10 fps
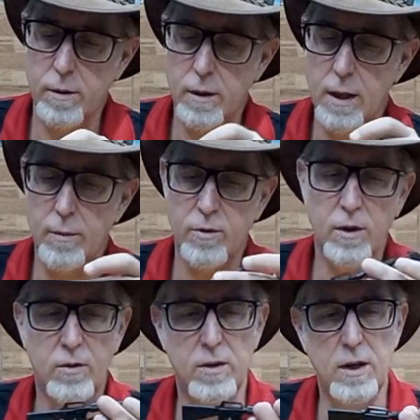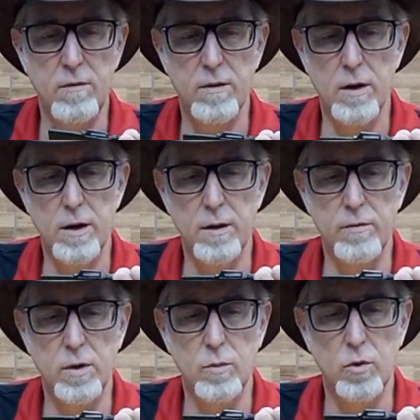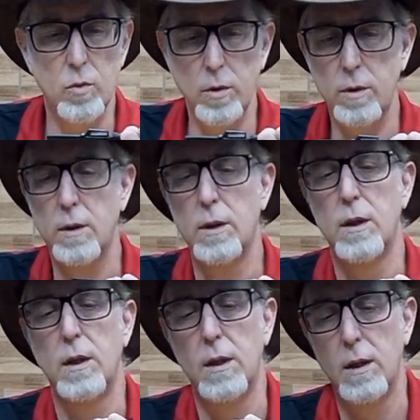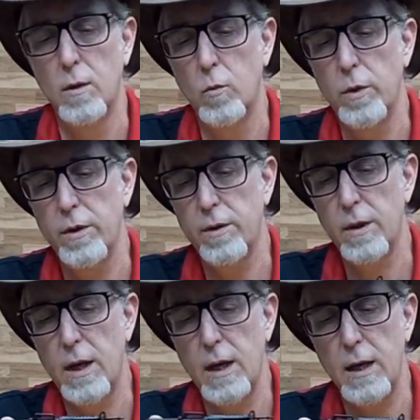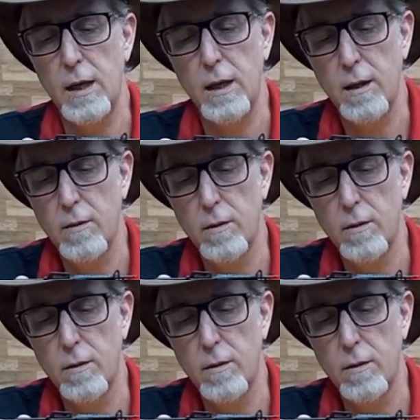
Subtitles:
M16 variant of some sort, with a